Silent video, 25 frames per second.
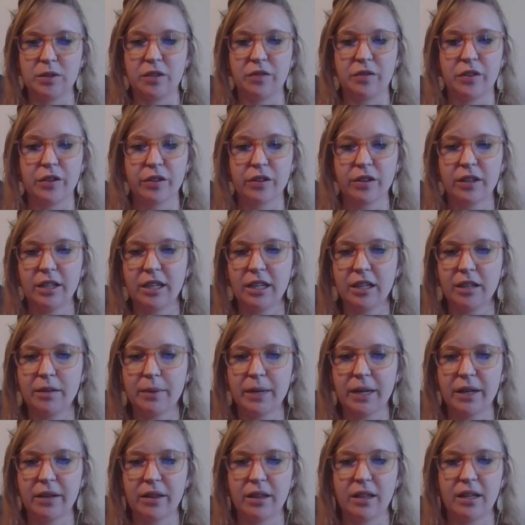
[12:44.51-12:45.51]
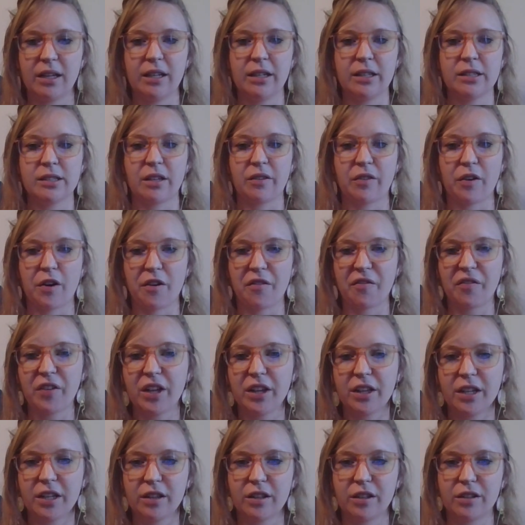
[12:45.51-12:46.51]
So if you're thinking about things, if you're
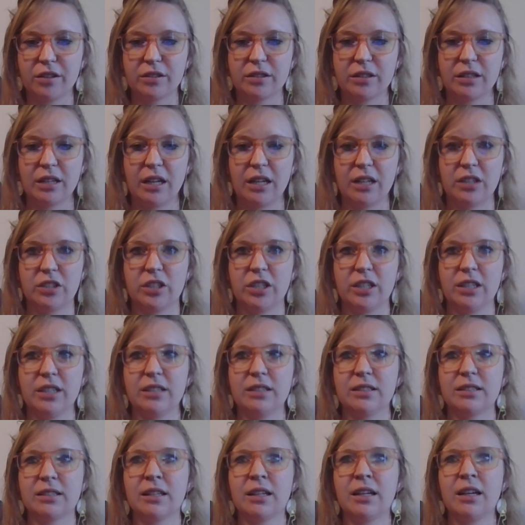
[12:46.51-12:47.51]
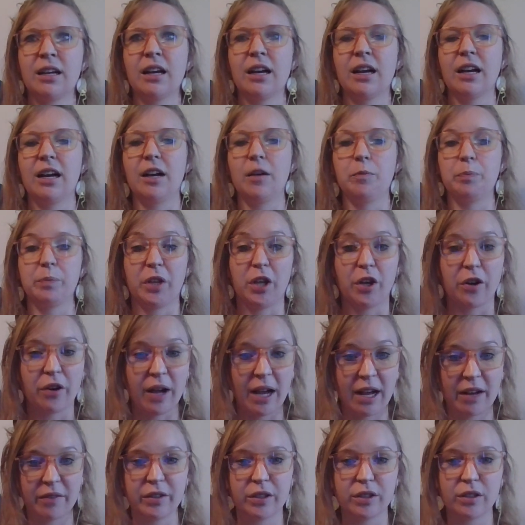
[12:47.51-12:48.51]
feeling those nudges, um, you're
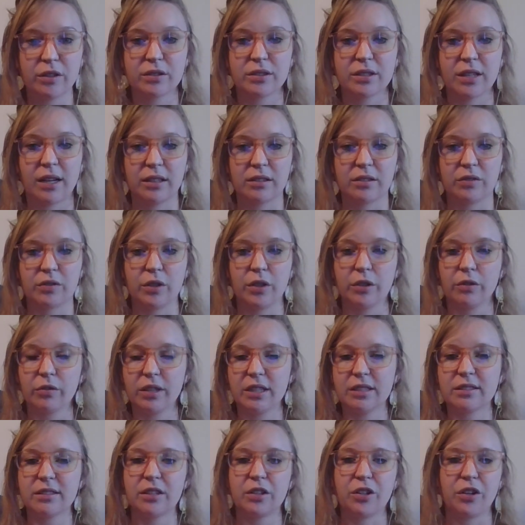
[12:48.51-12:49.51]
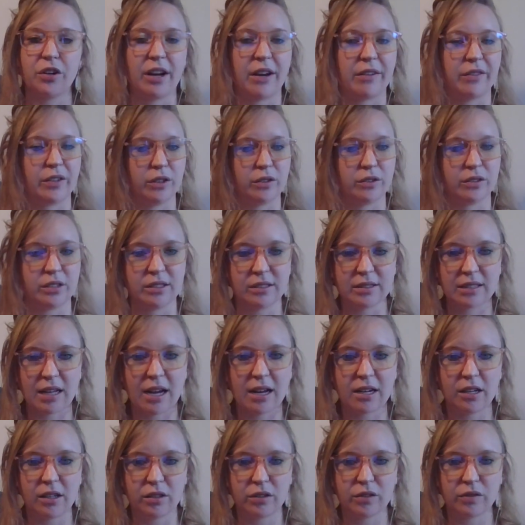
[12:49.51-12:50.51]
having those thoughts for a reason, you're having those
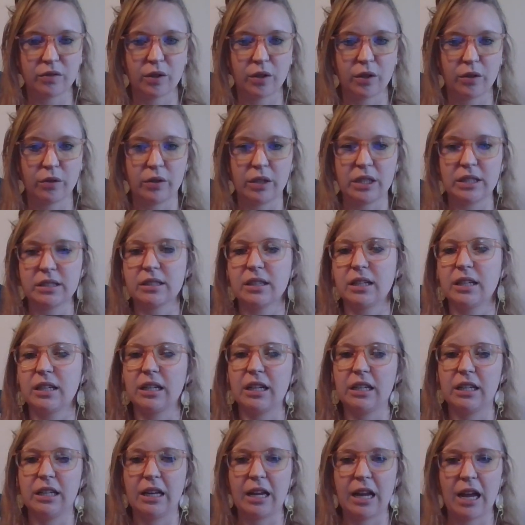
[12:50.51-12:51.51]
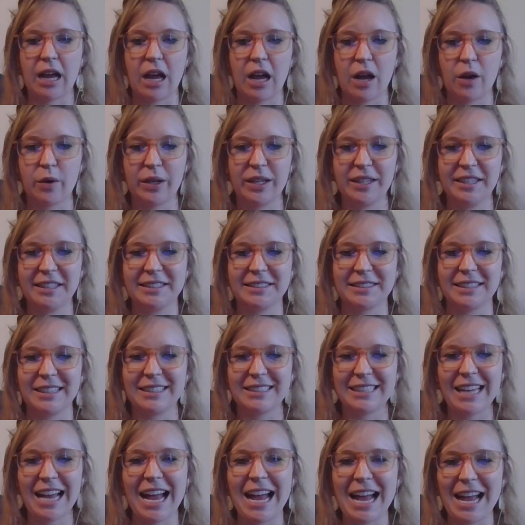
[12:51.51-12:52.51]
desires for a reason, and now is the
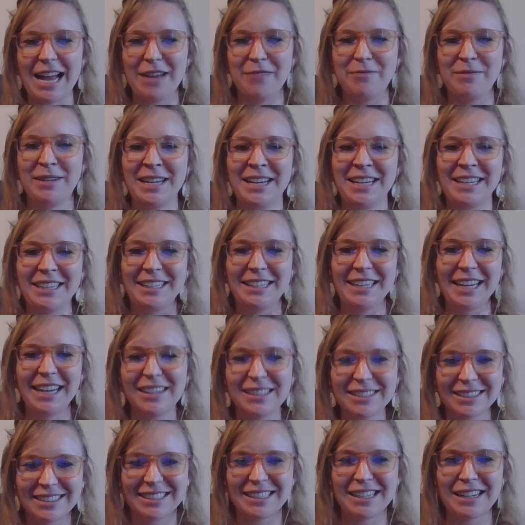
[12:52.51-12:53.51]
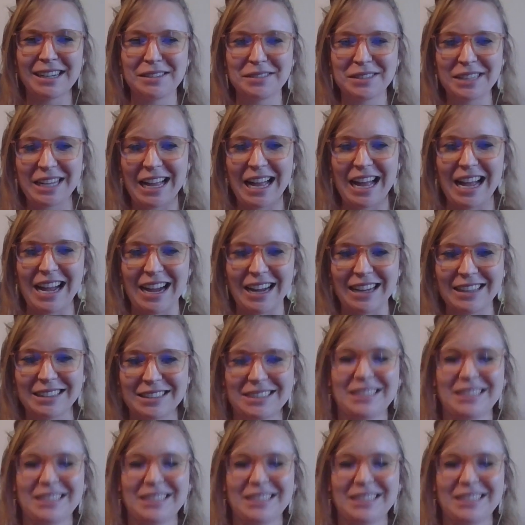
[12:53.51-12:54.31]
time. Now is the time to act.